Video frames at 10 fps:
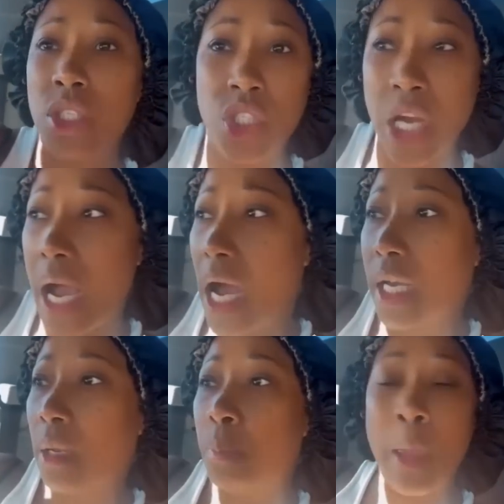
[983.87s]

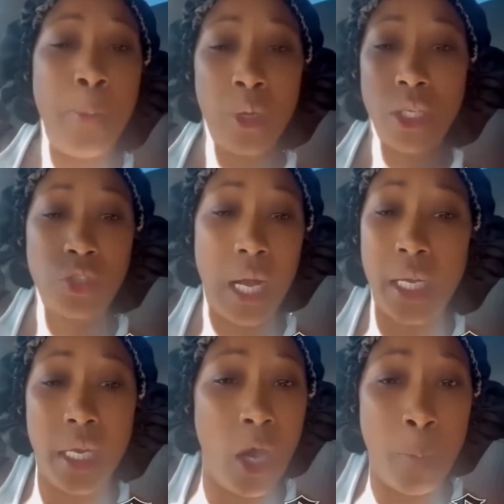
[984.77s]
John and people that
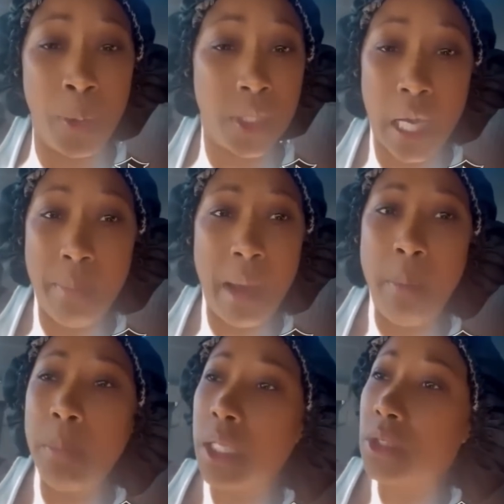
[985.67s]
tried to help her talking
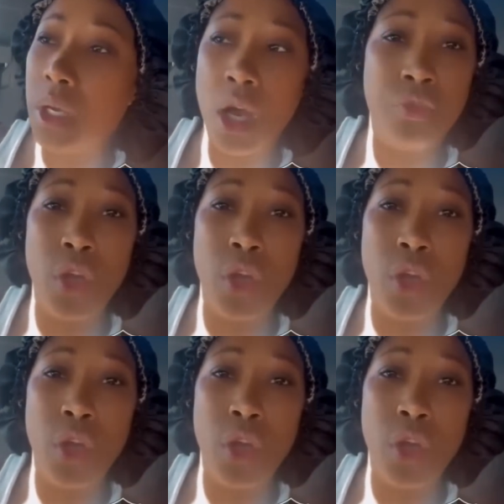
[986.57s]
about mental health.